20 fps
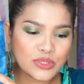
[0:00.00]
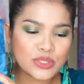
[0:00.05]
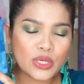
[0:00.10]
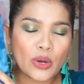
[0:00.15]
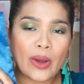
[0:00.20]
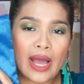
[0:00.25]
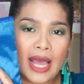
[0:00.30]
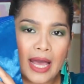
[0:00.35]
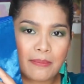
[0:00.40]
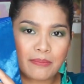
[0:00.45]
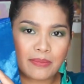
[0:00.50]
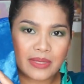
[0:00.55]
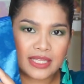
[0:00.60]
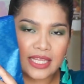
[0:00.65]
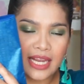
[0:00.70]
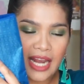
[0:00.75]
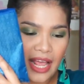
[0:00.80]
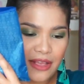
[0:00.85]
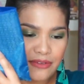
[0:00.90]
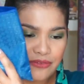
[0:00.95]
so happy
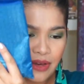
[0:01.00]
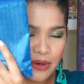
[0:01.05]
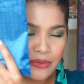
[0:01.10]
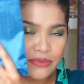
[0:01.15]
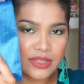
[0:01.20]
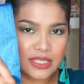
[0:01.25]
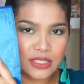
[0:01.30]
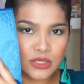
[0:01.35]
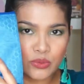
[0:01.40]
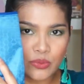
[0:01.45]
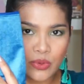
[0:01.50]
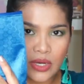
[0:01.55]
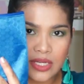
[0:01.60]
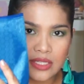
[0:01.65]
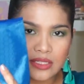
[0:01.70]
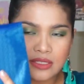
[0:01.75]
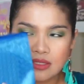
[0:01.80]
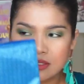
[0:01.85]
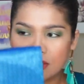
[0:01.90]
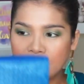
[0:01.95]
that I found this
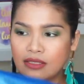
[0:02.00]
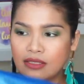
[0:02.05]
one.